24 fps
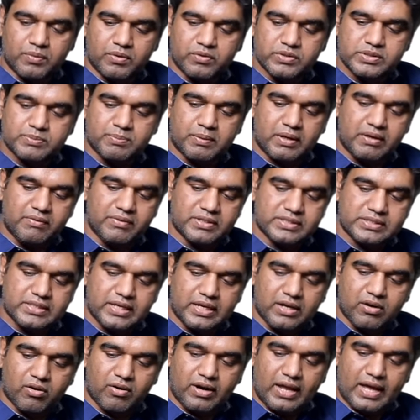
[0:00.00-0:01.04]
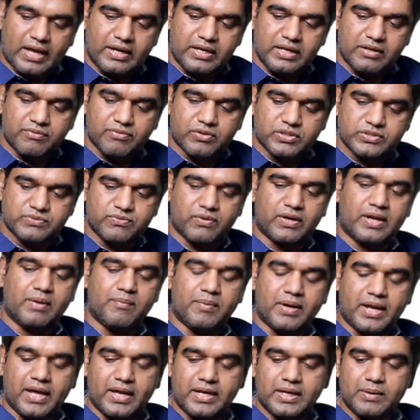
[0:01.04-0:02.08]
it was previously called
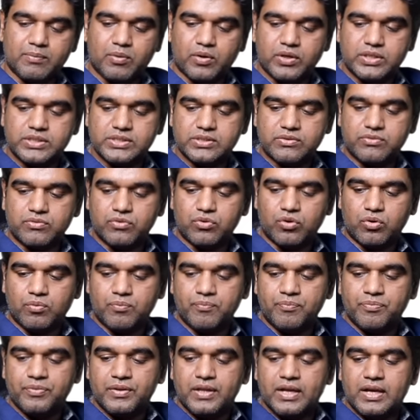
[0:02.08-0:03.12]
antiphospholipid antibody syndrome